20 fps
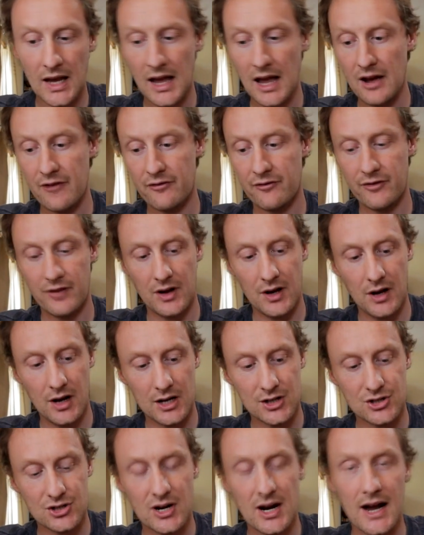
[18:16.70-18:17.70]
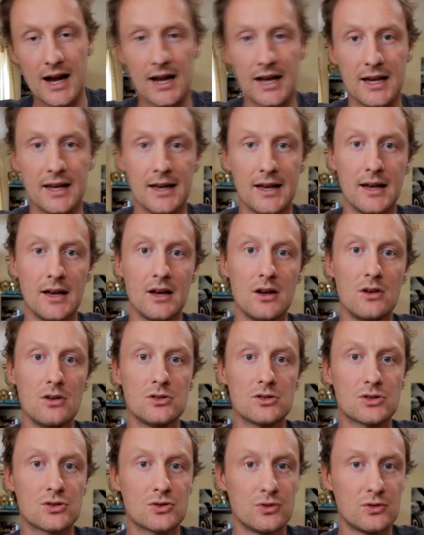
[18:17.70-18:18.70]
If a track
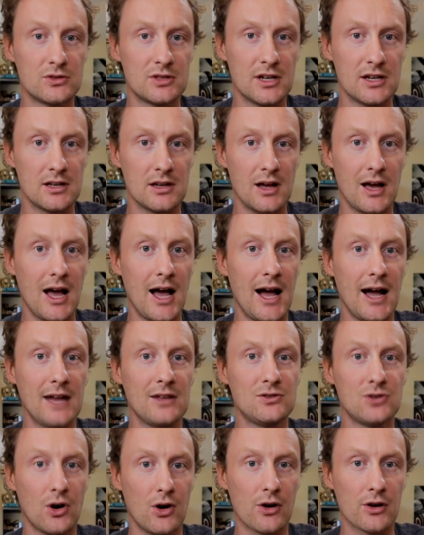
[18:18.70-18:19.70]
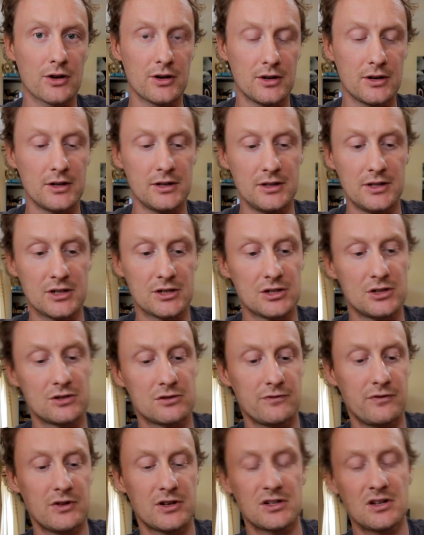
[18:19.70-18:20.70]
suited high torque conditions.
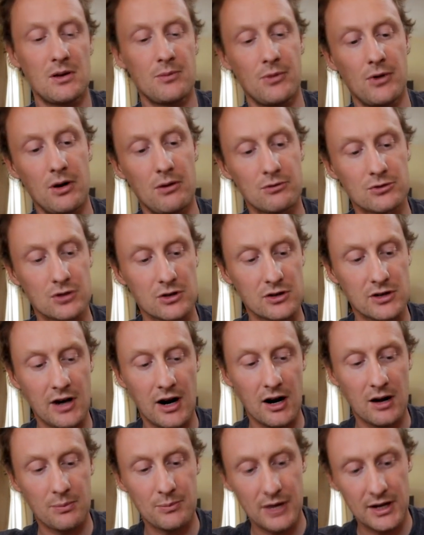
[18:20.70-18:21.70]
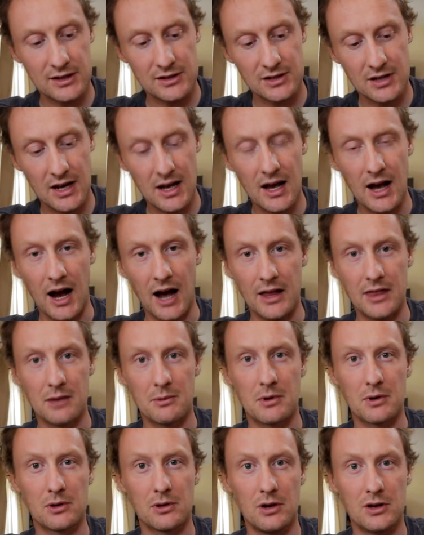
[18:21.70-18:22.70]
For example, it was on carpet and there
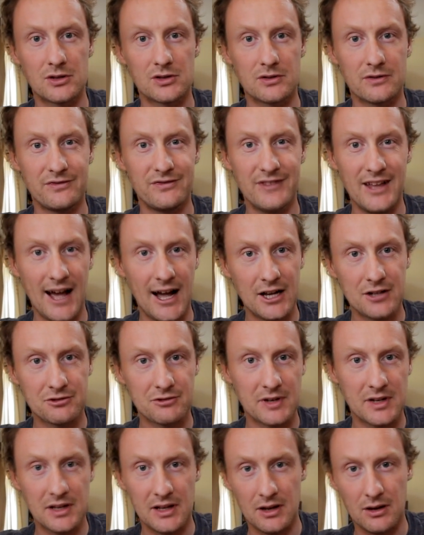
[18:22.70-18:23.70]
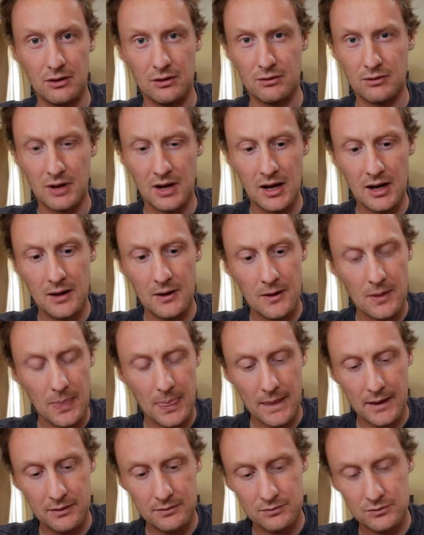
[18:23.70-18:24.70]
were lots of nadry little
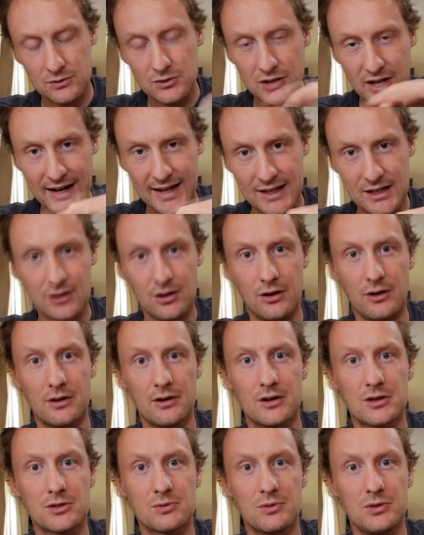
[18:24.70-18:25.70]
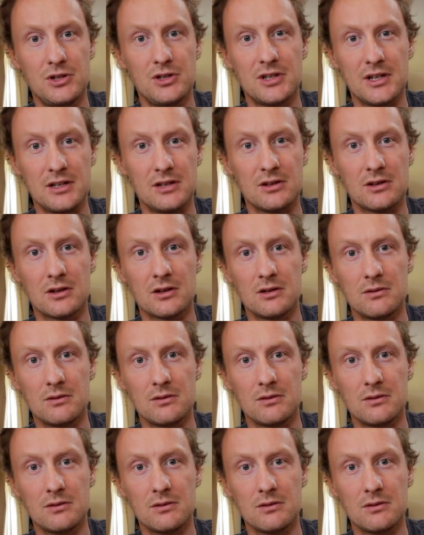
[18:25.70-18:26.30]
tight corners where you didn't